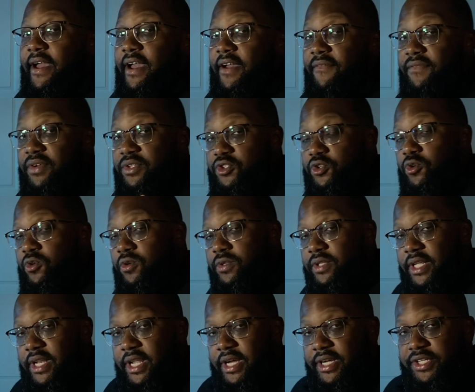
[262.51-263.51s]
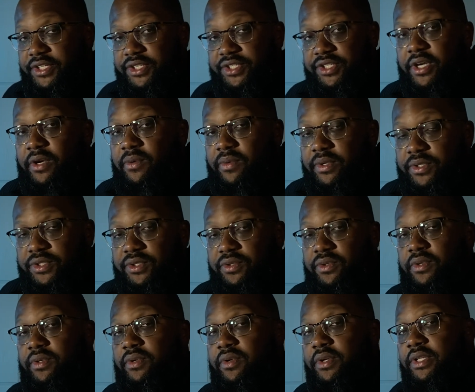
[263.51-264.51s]
I have a tool that I can share with
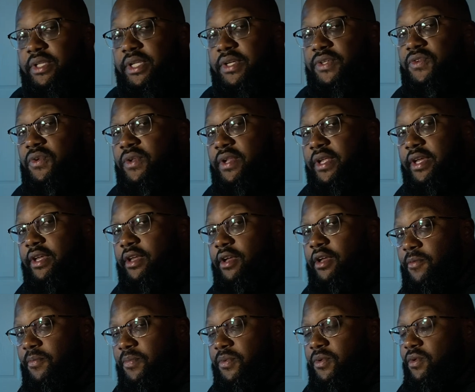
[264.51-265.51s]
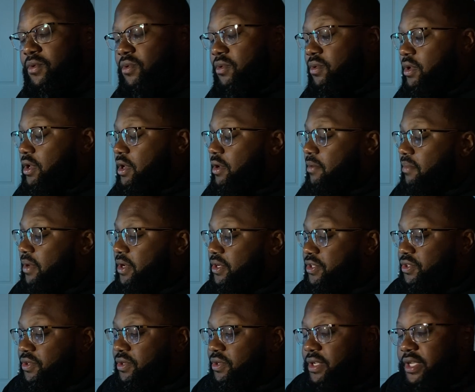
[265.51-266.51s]
you that's going to help you
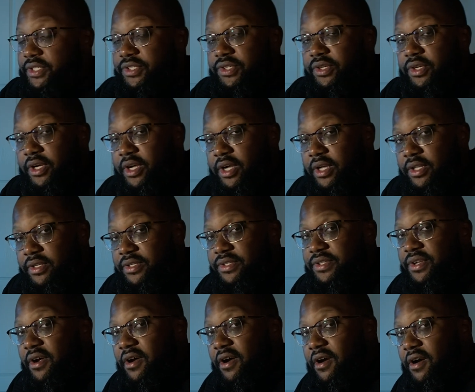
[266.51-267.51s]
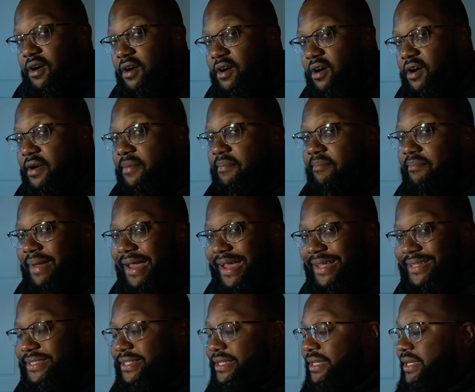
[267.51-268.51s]
make sure that your colors are
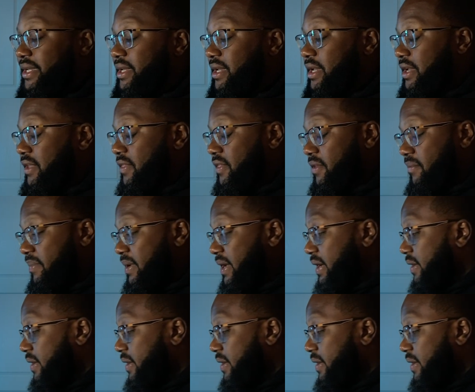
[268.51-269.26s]
matching the